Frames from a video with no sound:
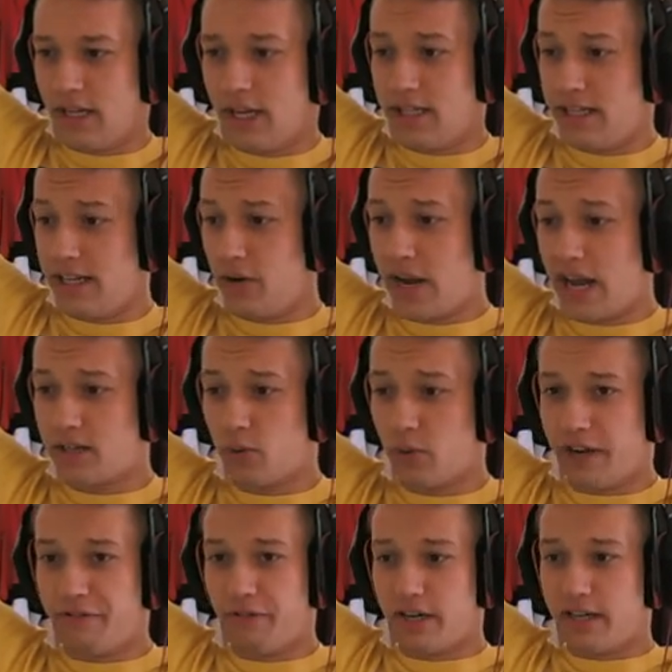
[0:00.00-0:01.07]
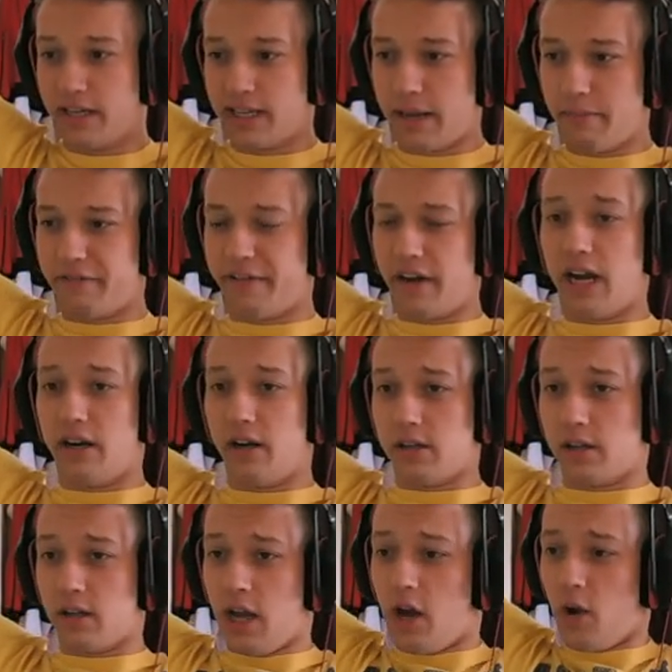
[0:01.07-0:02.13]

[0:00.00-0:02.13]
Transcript: see you next week for the semifinals.